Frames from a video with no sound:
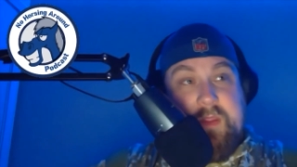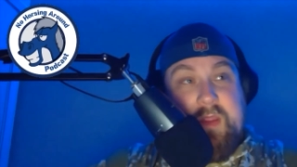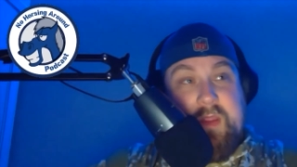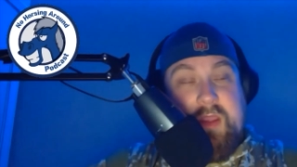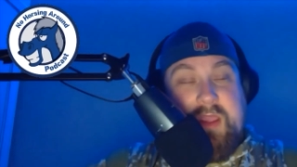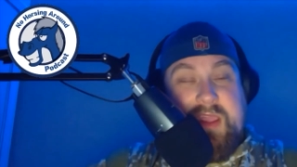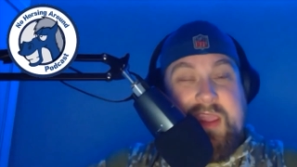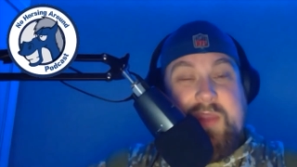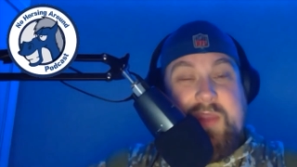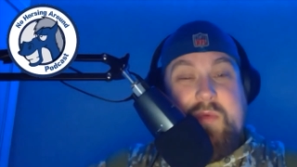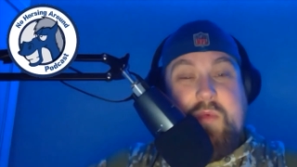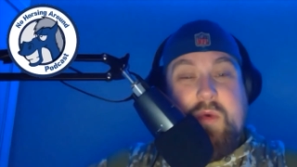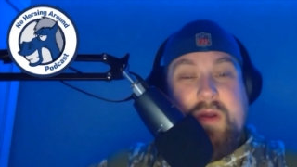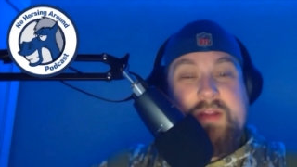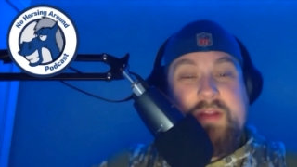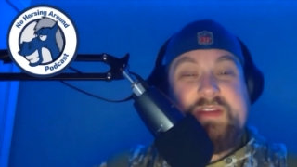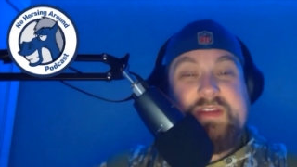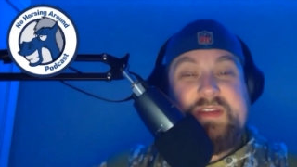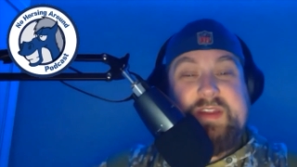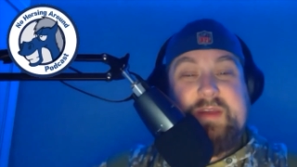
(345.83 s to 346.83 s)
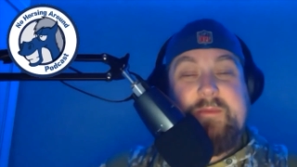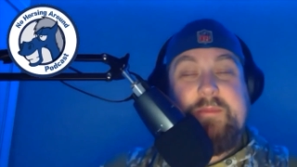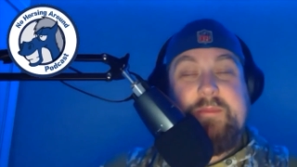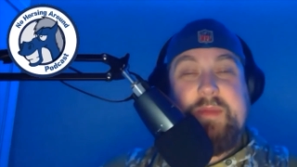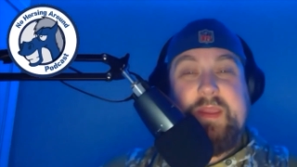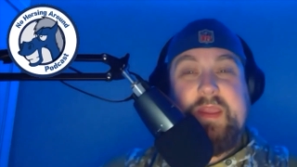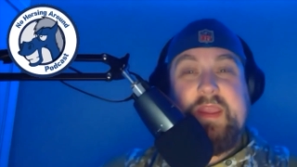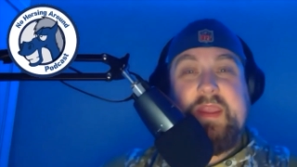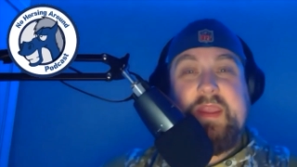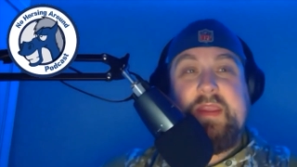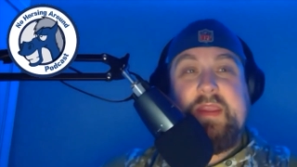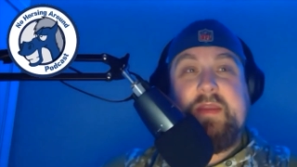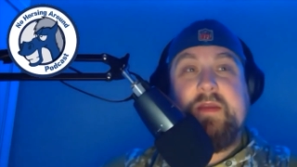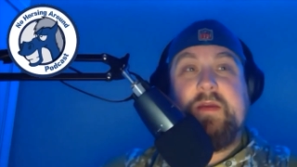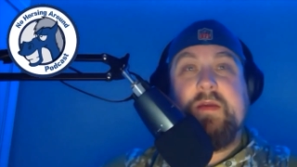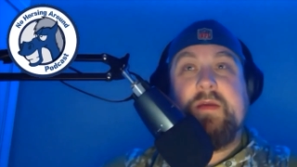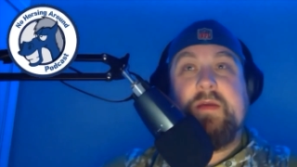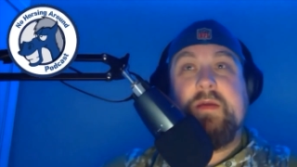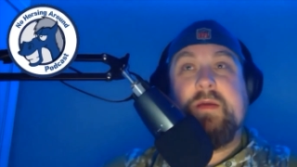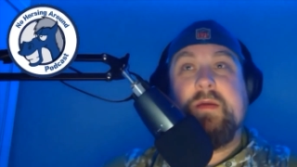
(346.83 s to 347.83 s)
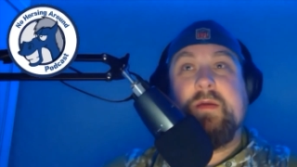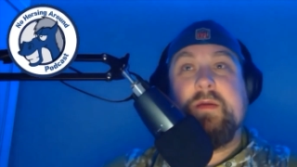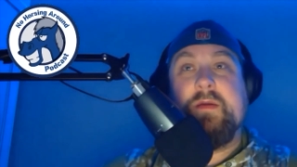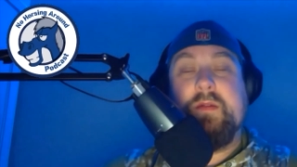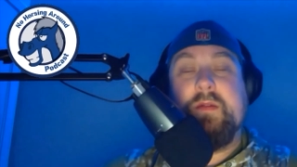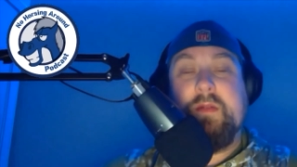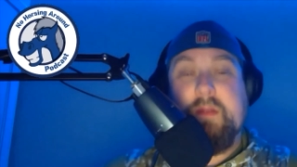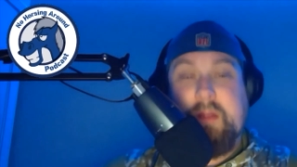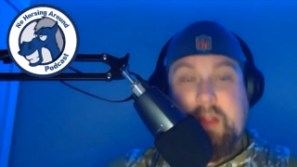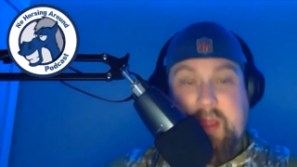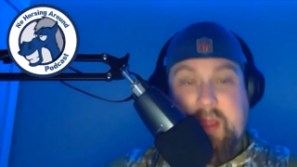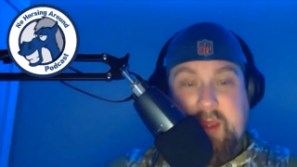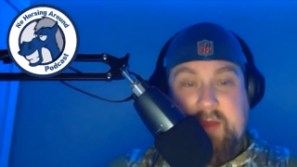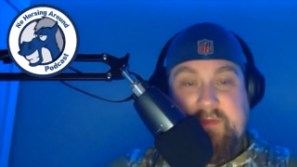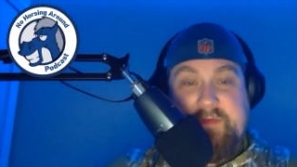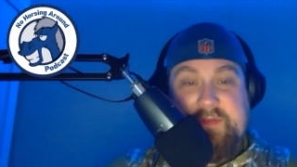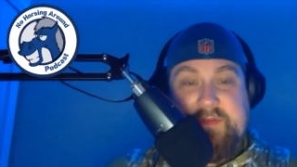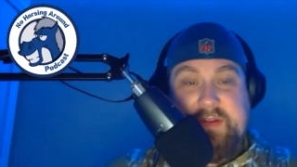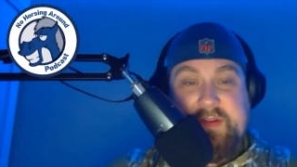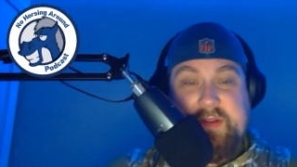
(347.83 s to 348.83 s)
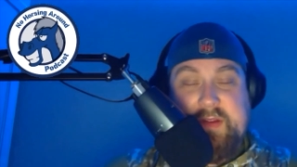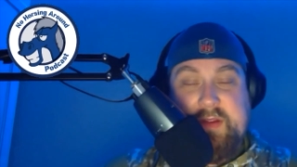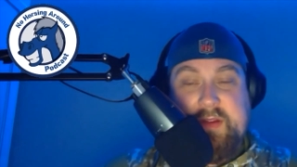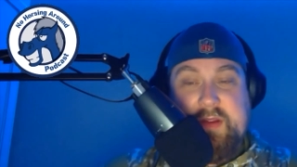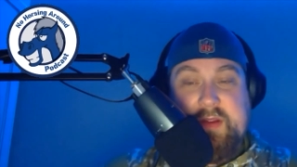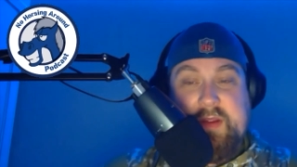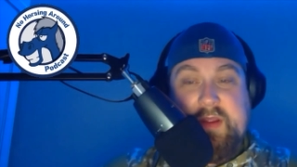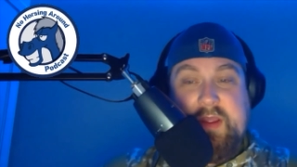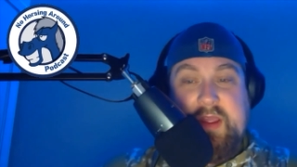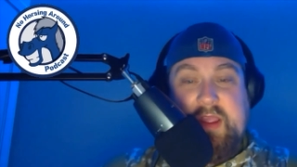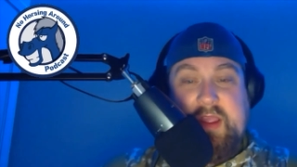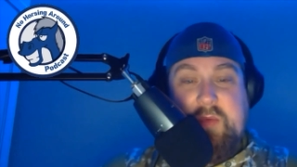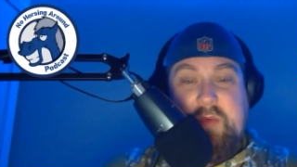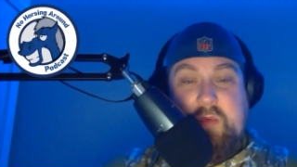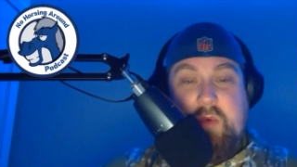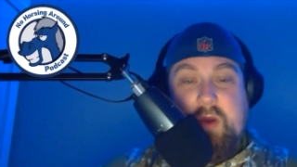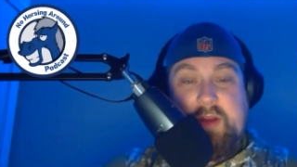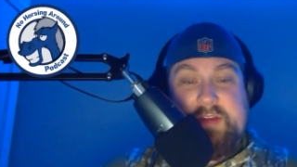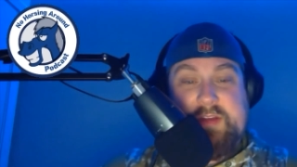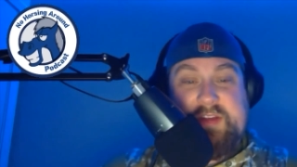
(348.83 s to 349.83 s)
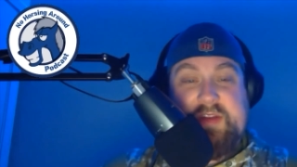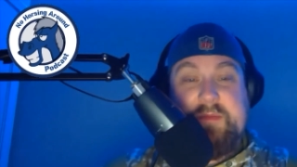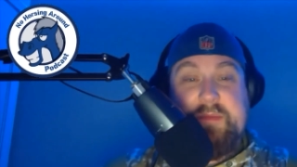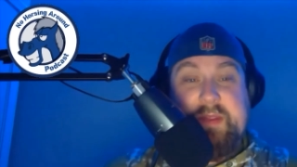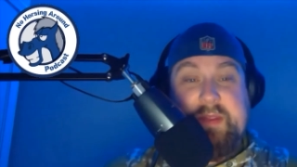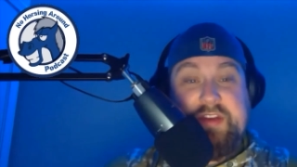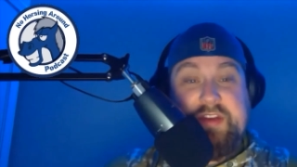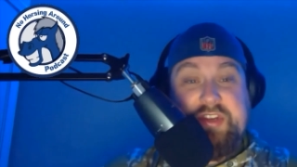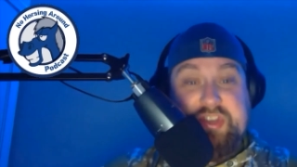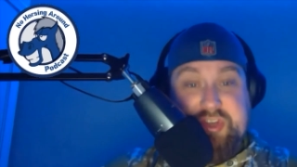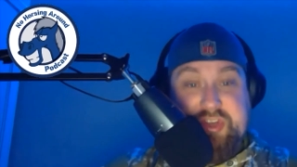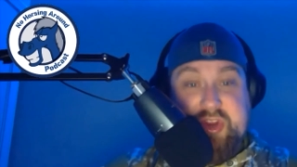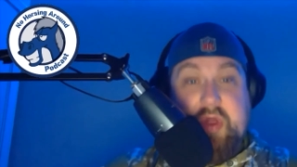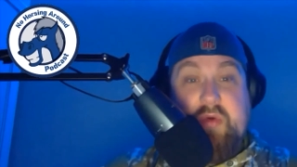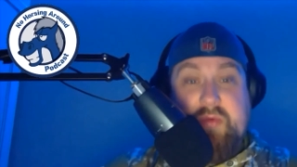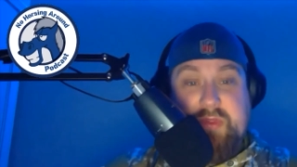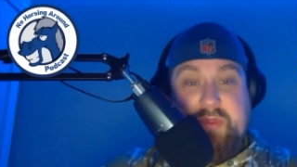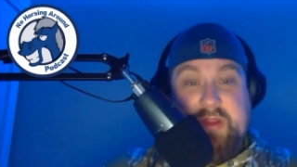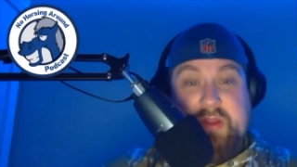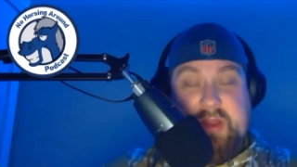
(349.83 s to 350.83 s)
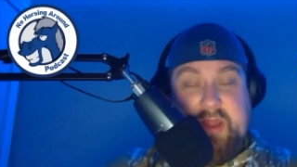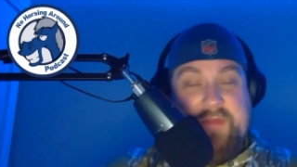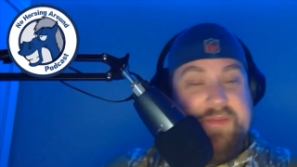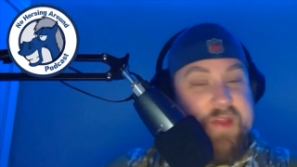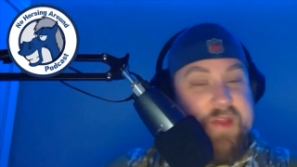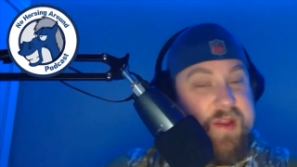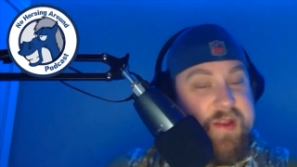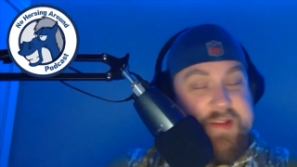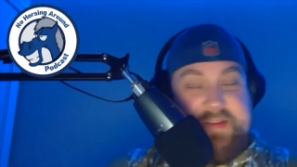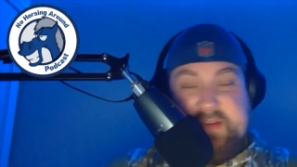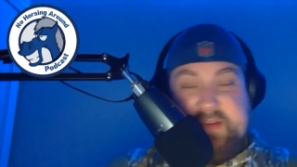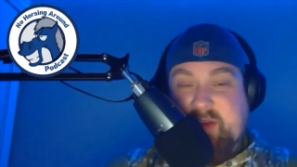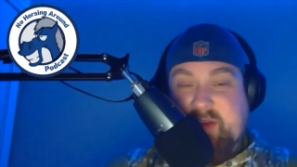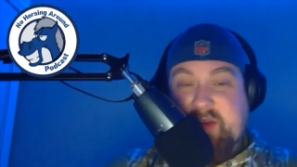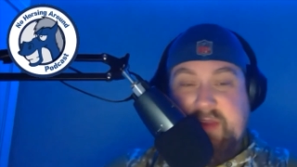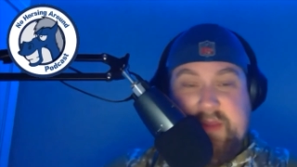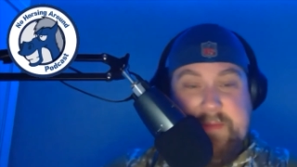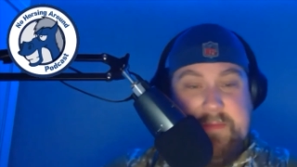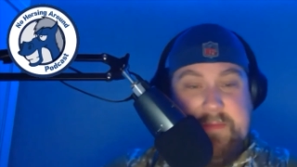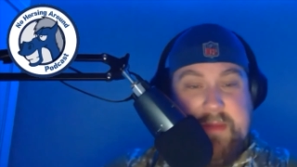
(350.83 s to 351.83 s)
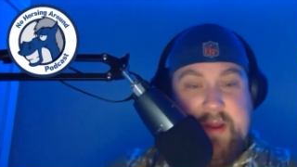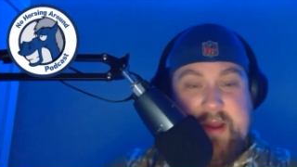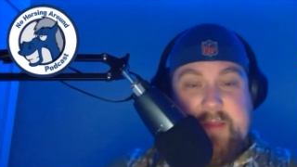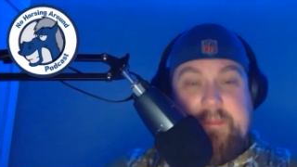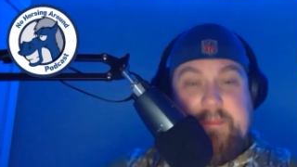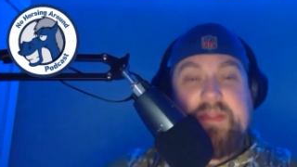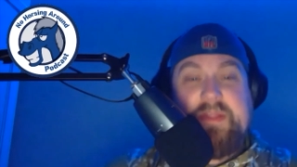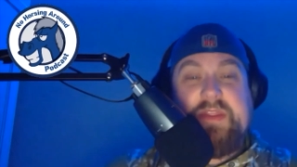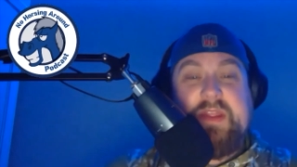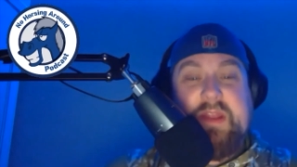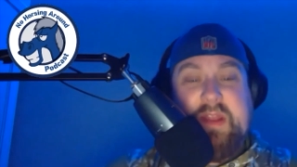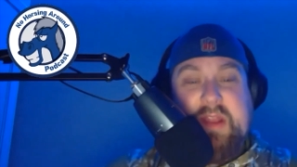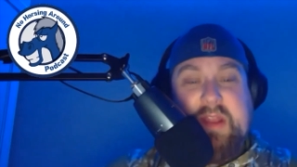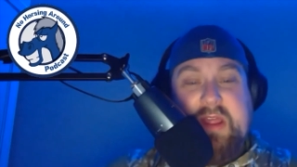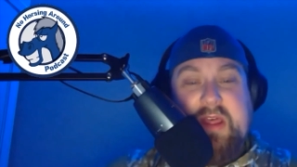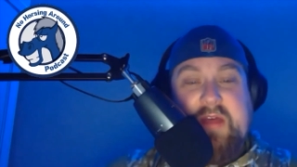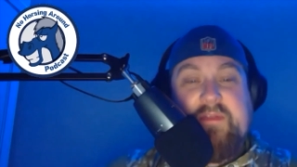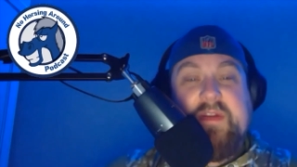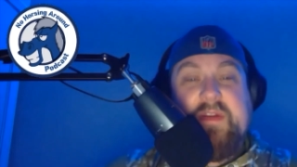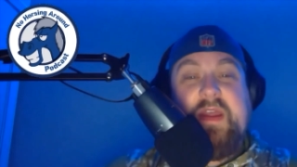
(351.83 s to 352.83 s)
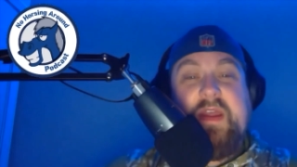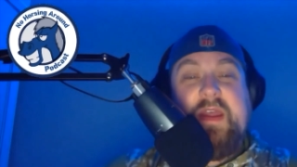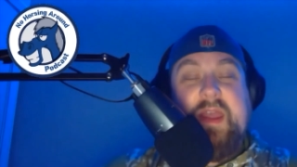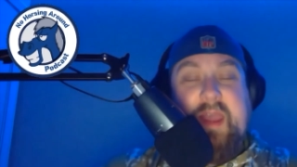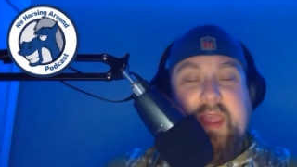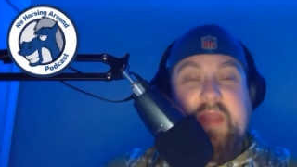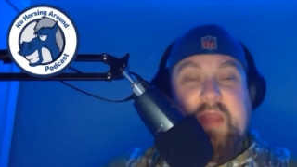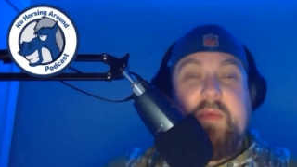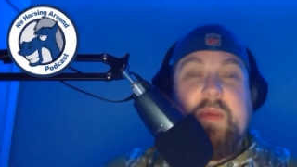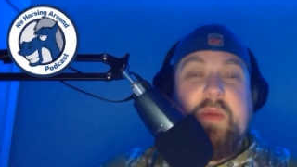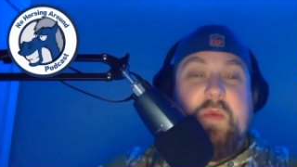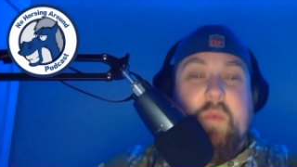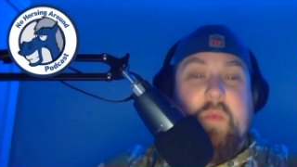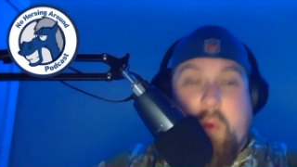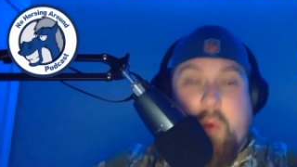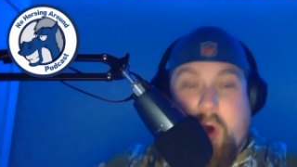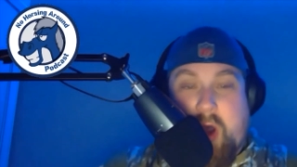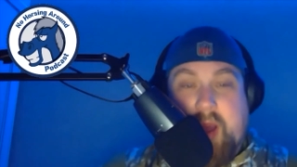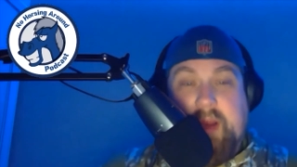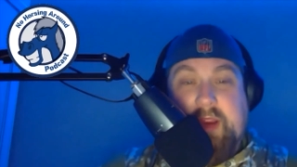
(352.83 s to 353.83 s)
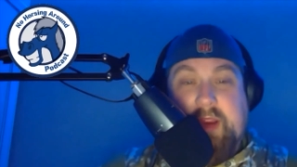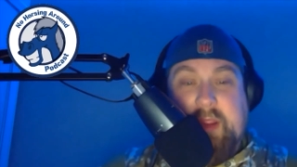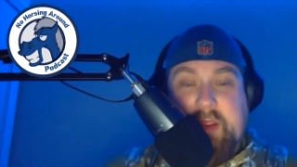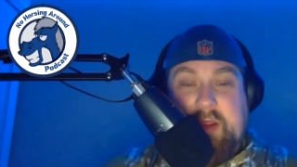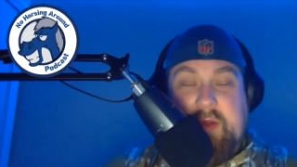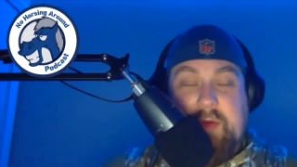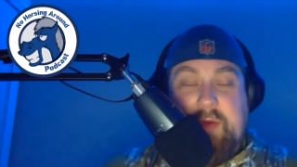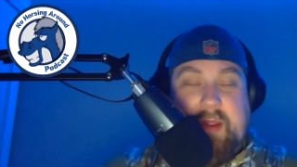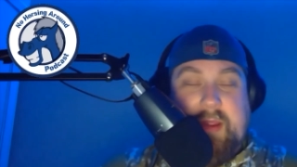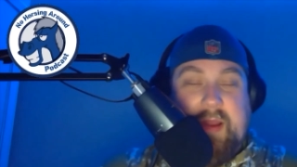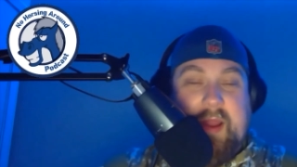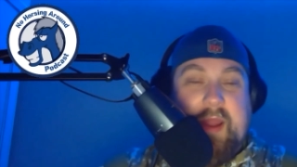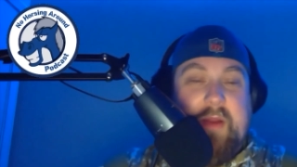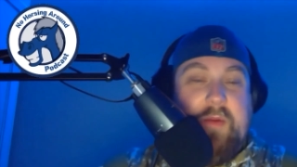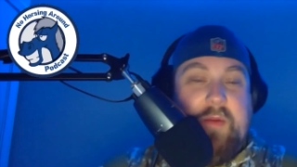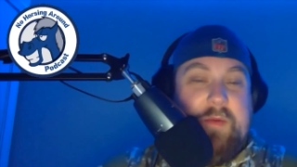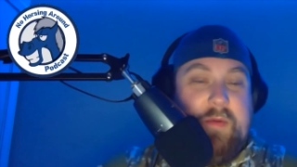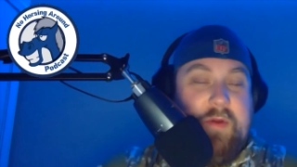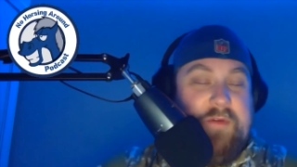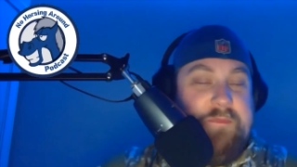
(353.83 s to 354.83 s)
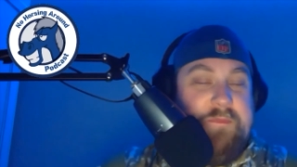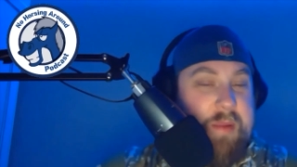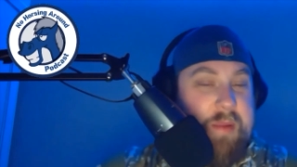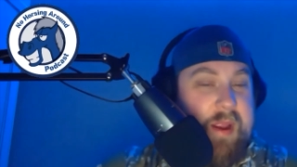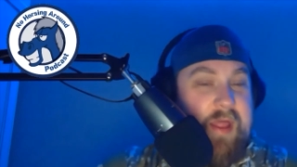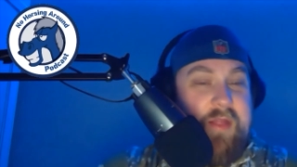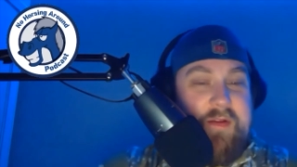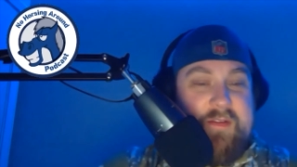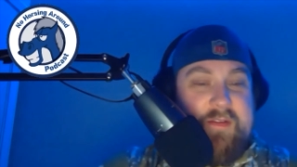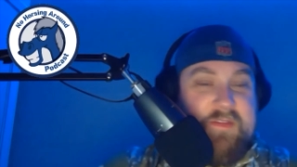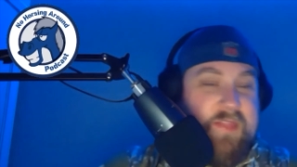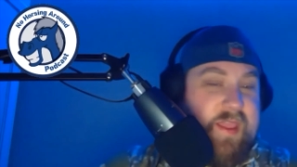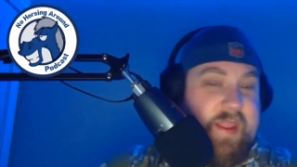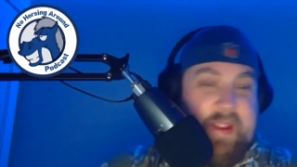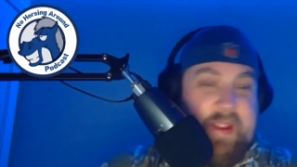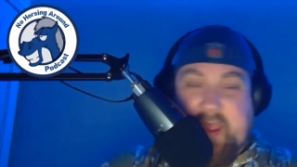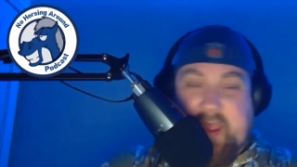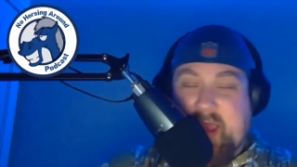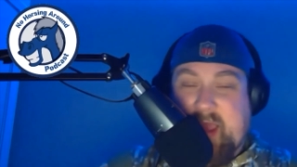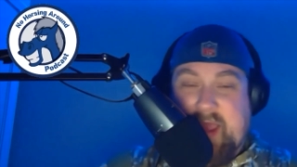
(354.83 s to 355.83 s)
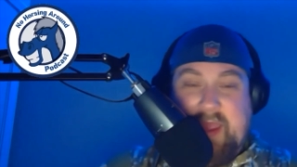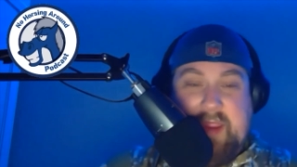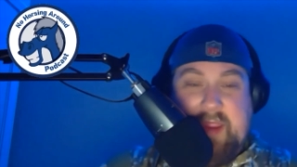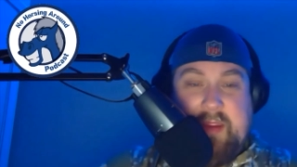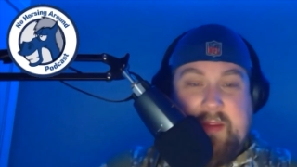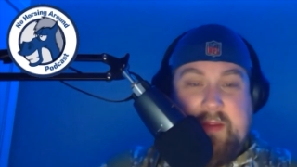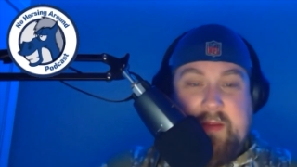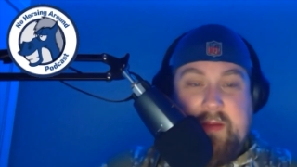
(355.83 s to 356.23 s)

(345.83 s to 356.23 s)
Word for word: he wants to be loved he wants to be shown the love, not necessarily the money, but the love. Hey, we want you. And I don't know if Ballard's that guy,